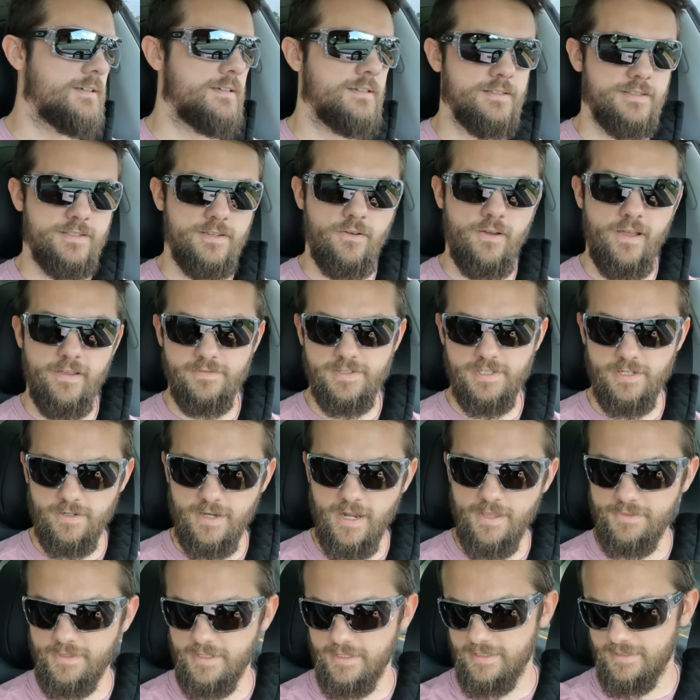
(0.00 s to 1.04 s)
So I've still
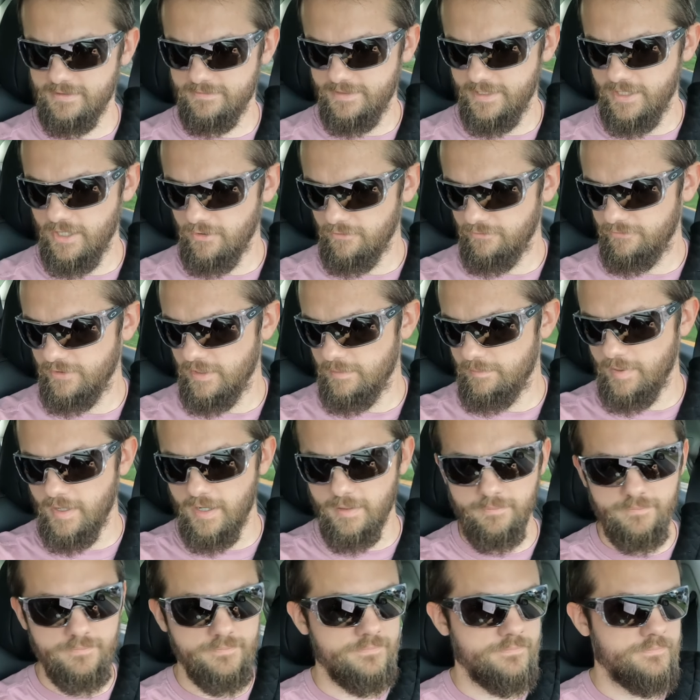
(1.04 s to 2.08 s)
got the,
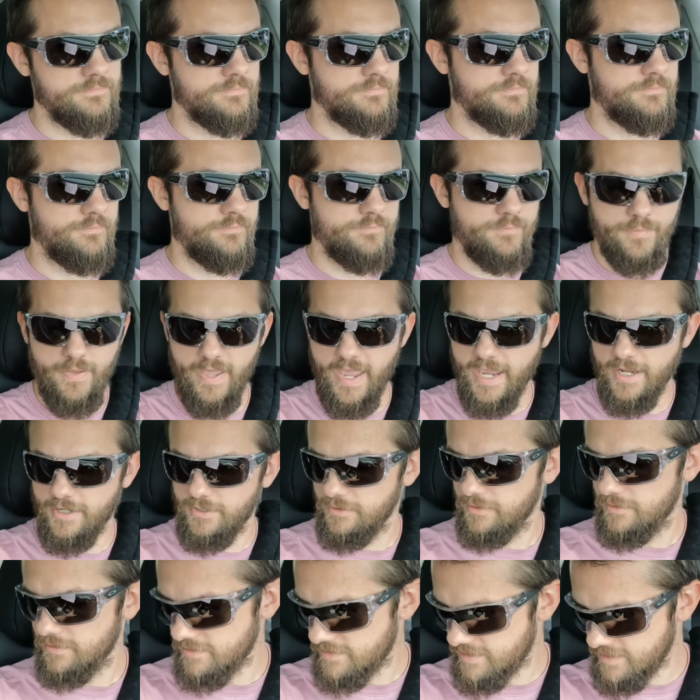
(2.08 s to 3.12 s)
flip-up
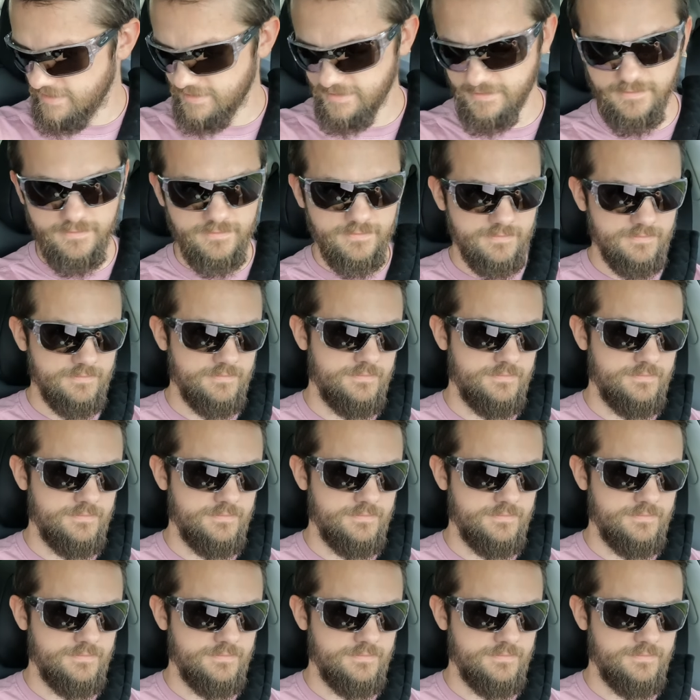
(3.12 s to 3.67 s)
panels and